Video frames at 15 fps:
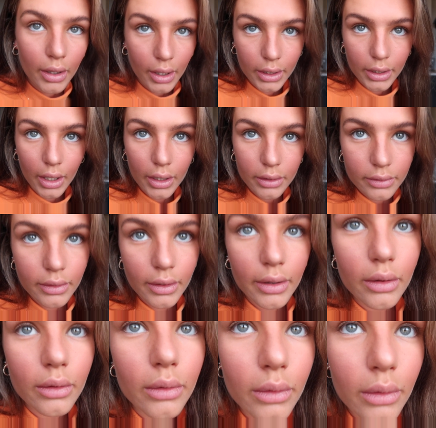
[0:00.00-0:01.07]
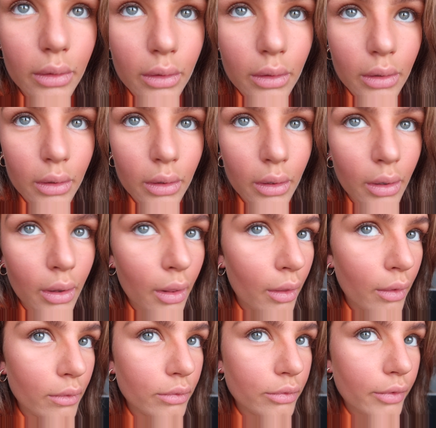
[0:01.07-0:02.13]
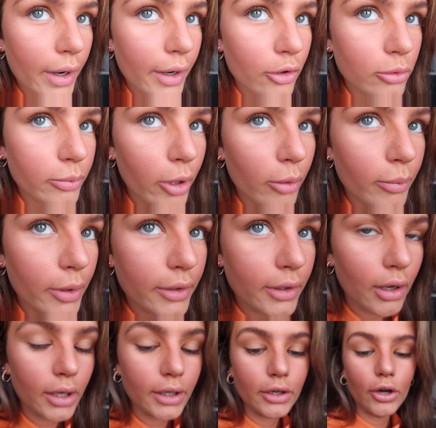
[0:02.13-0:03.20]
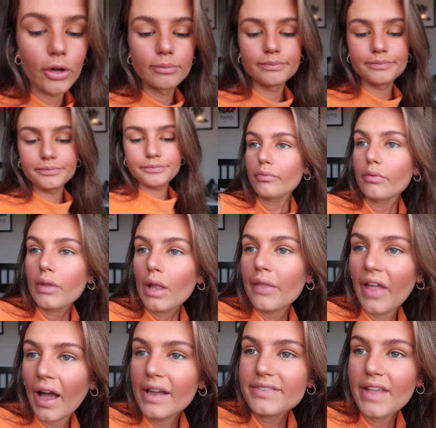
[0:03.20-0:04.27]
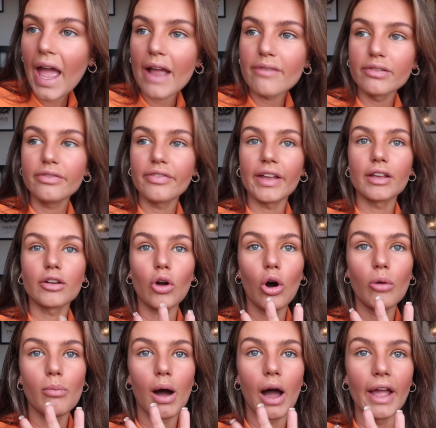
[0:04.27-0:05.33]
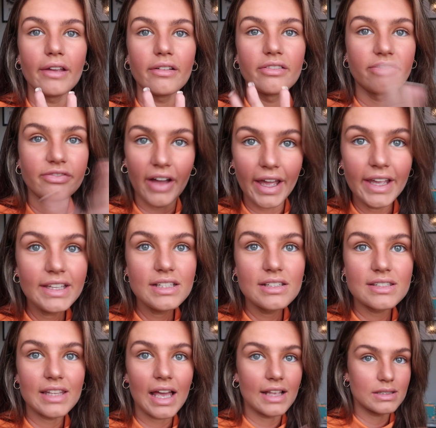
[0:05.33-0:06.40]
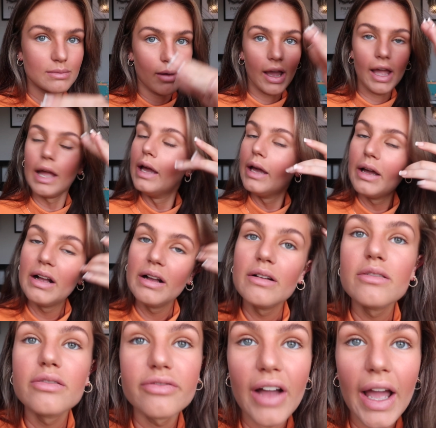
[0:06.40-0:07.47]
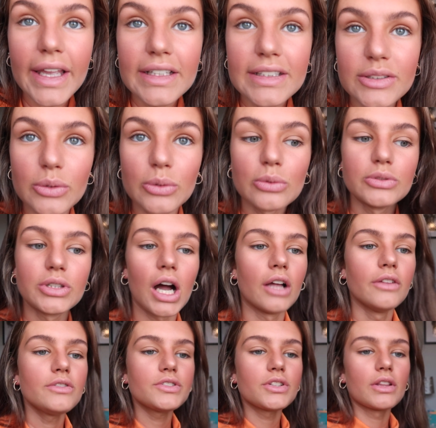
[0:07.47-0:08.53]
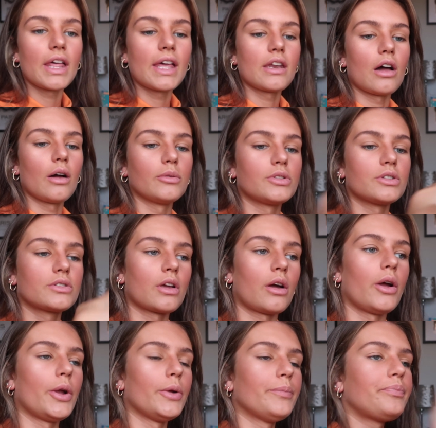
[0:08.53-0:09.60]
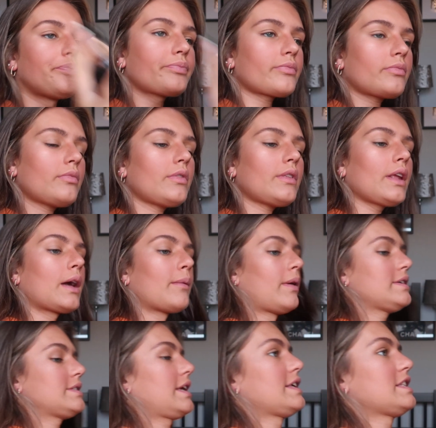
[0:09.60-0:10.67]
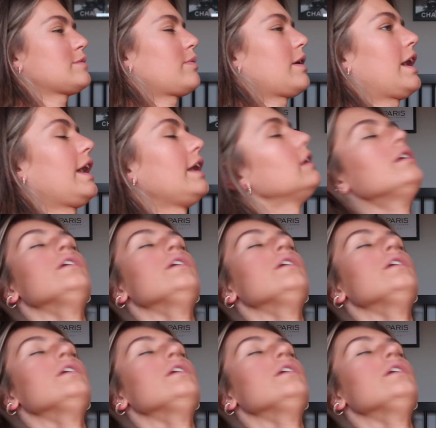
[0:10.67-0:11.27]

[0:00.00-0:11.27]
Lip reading: a nice little freckle moment going on. That is everything on my face. That's my face all done. So then I'll just go get my my setting spray.